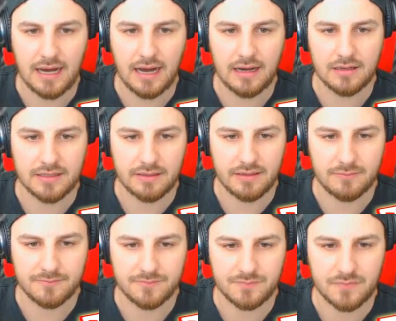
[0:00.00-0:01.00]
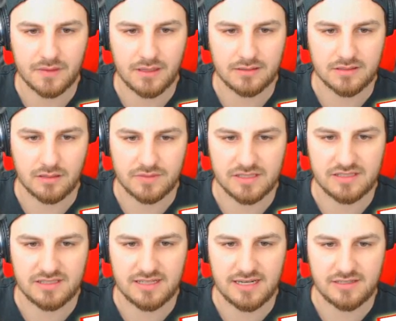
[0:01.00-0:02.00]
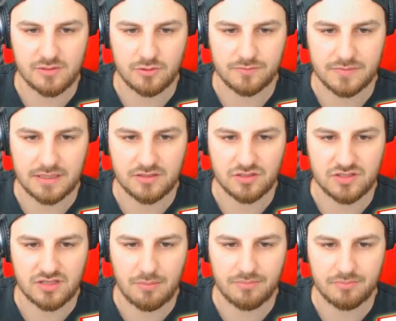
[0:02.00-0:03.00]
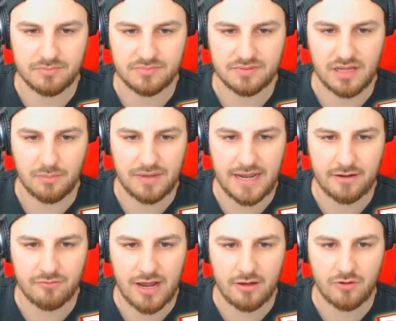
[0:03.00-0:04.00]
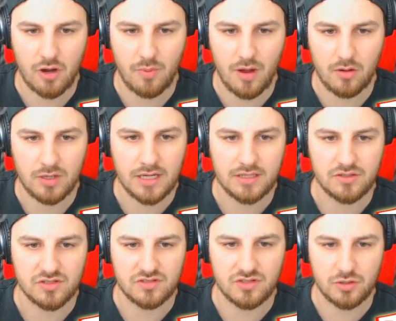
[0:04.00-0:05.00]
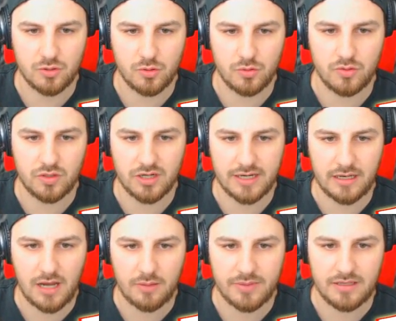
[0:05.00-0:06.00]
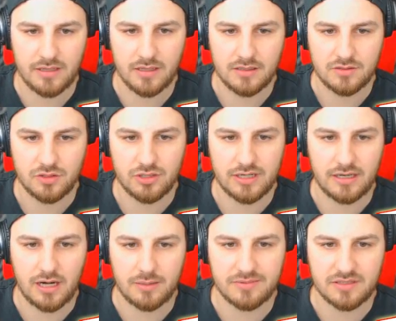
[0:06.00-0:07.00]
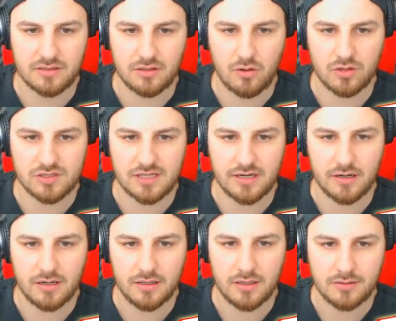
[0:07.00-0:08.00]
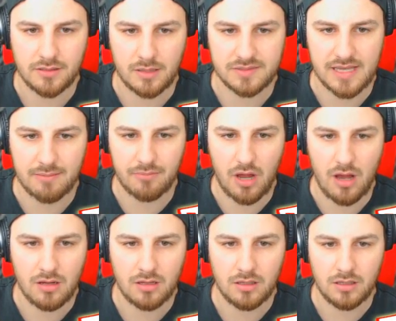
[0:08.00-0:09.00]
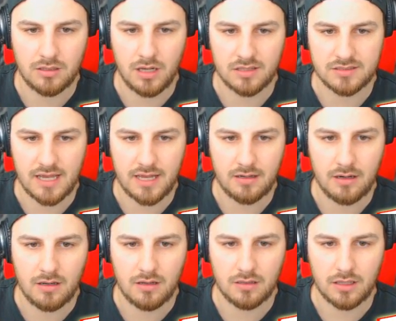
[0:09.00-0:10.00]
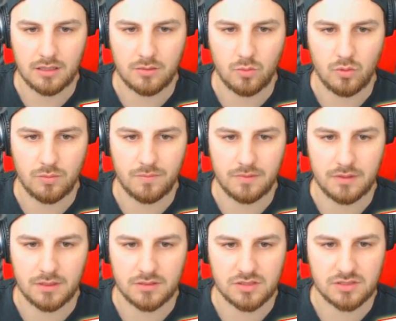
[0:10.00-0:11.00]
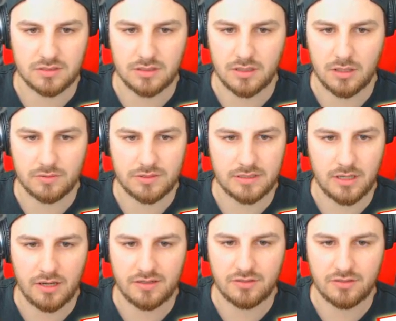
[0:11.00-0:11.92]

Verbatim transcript: uh, okay, no, let's go. This is an easy one. Let's just stop stop playing around, Ropo. Just do your little lobby, do your little obstacle course here. You Know what I'm saying, bro? You Know what I'm saying? Okay, whoop. You just you know you know